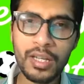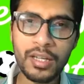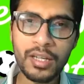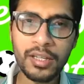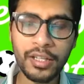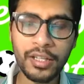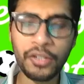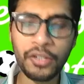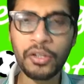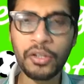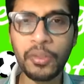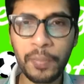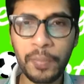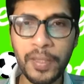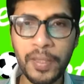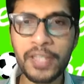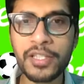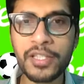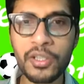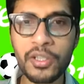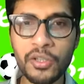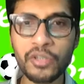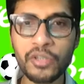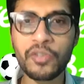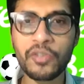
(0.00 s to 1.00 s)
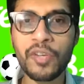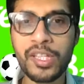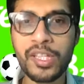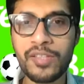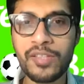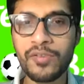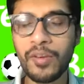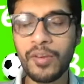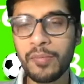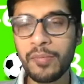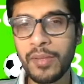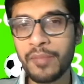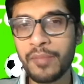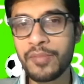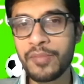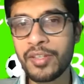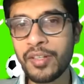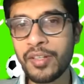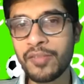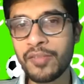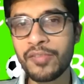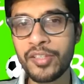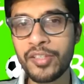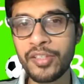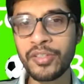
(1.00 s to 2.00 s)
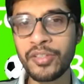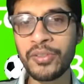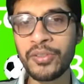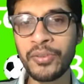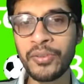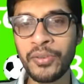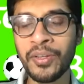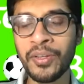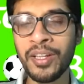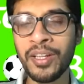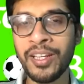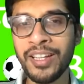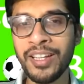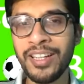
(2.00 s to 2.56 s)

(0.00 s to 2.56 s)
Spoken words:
the players are going to transform themselves into